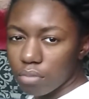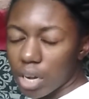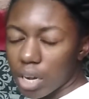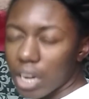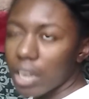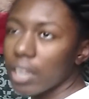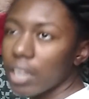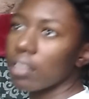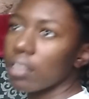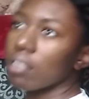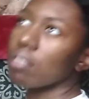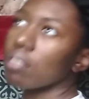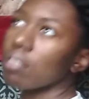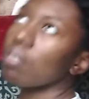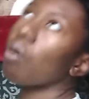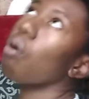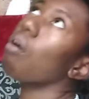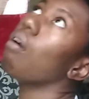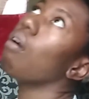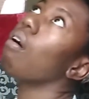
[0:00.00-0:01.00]
I
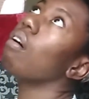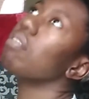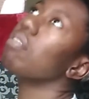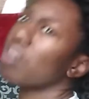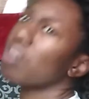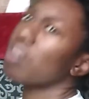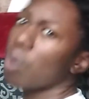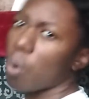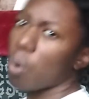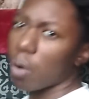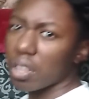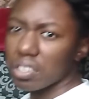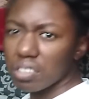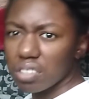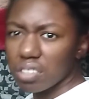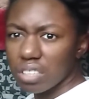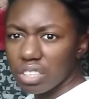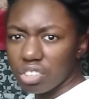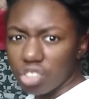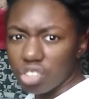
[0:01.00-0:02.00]
love going
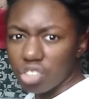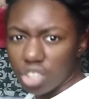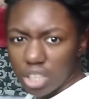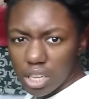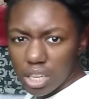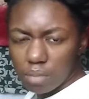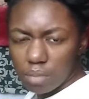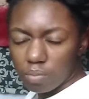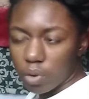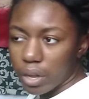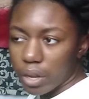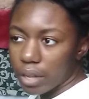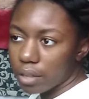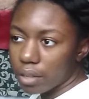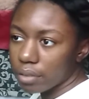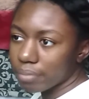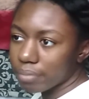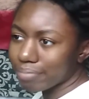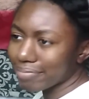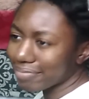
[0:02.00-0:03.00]
to the gym.
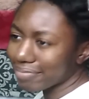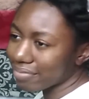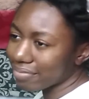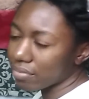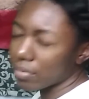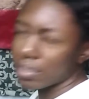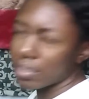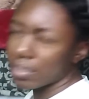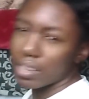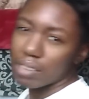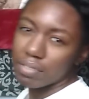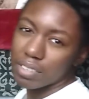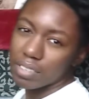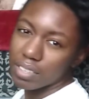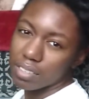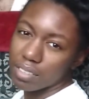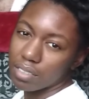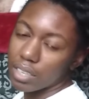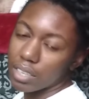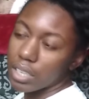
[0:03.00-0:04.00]
Well, loved
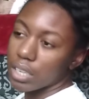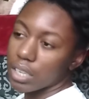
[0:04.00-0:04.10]
is...